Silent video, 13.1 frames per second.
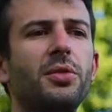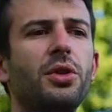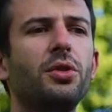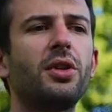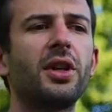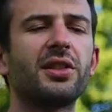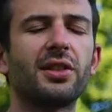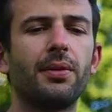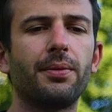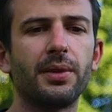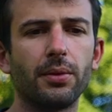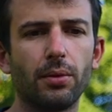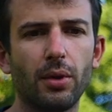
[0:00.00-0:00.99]
you got
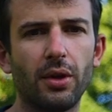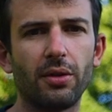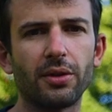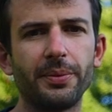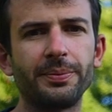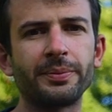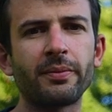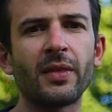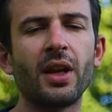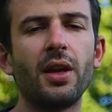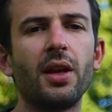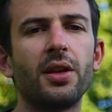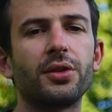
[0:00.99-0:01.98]
something wrong.
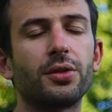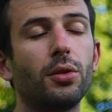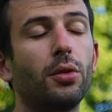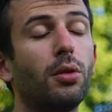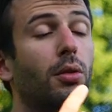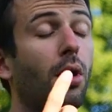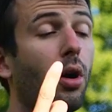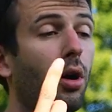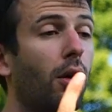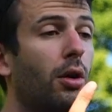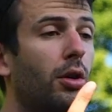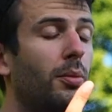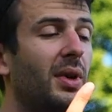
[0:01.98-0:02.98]
So,
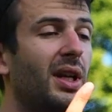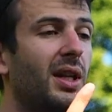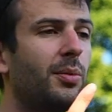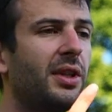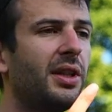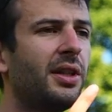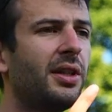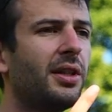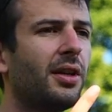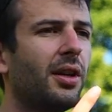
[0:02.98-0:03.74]
or maybe